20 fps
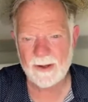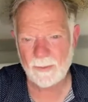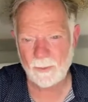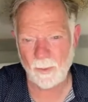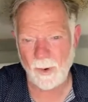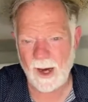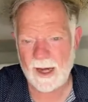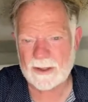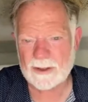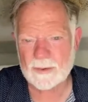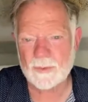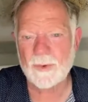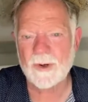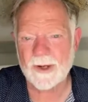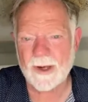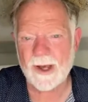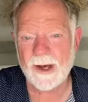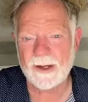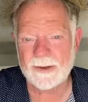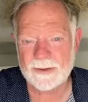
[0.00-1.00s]
Watch
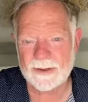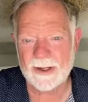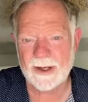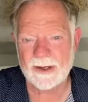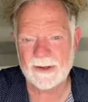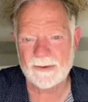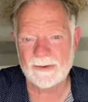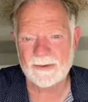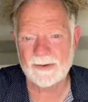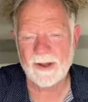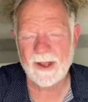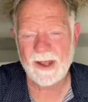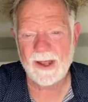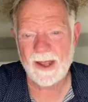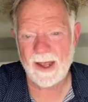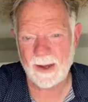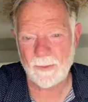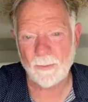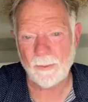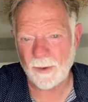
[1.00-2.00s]
what God does,
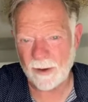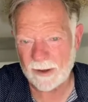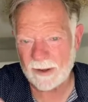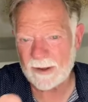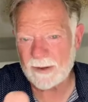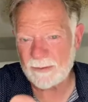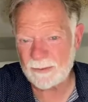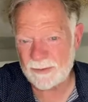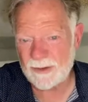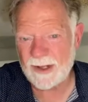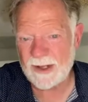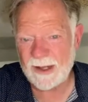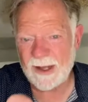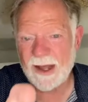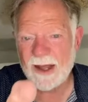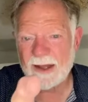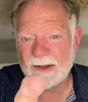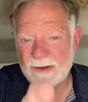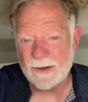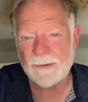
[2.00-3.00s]
and we're going to
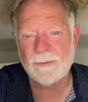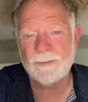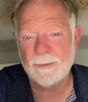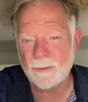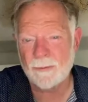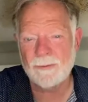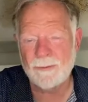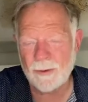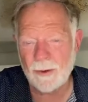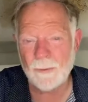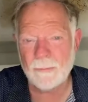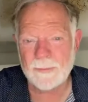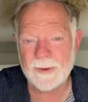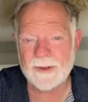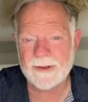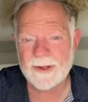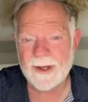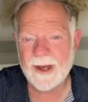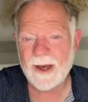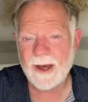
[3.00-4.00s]
see the
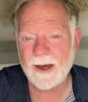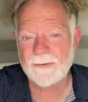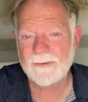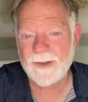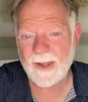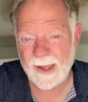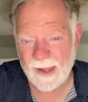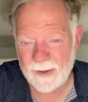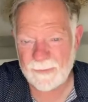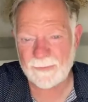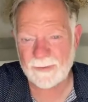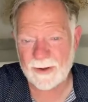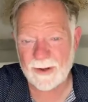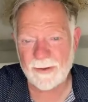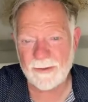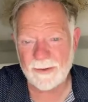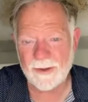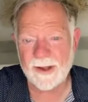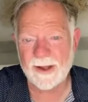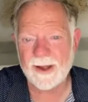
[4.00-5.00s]
fulfillment of
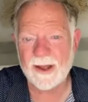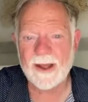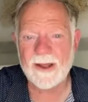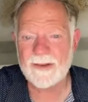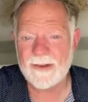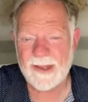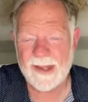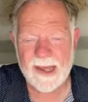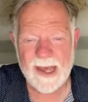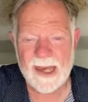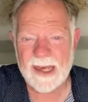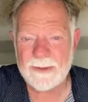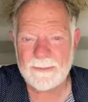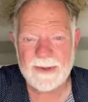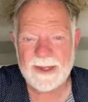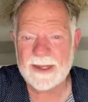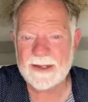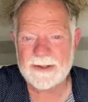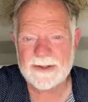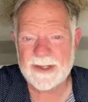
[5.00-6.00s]
everything the
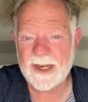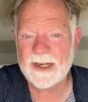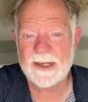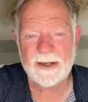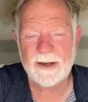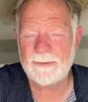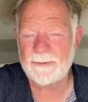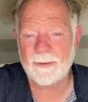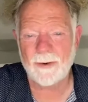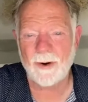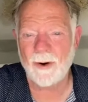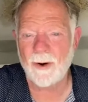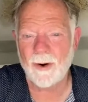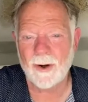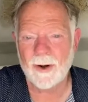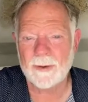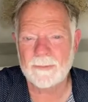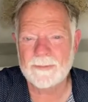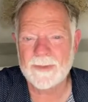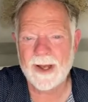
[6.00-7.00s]
enemy intended for
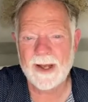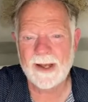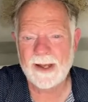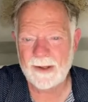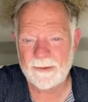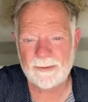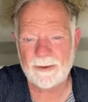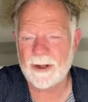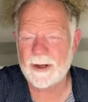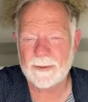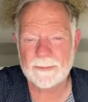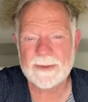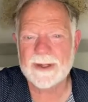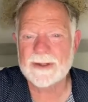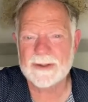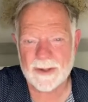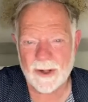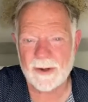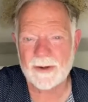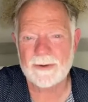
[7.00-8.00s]
harm is going to be
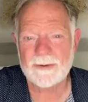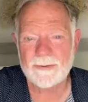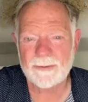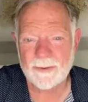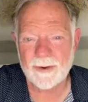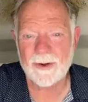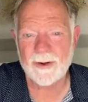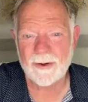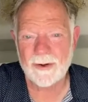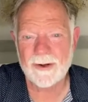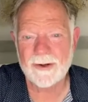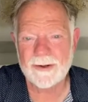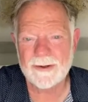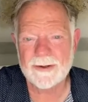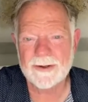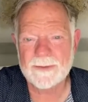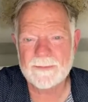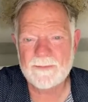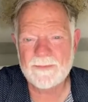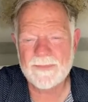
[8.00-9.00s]
turned for good.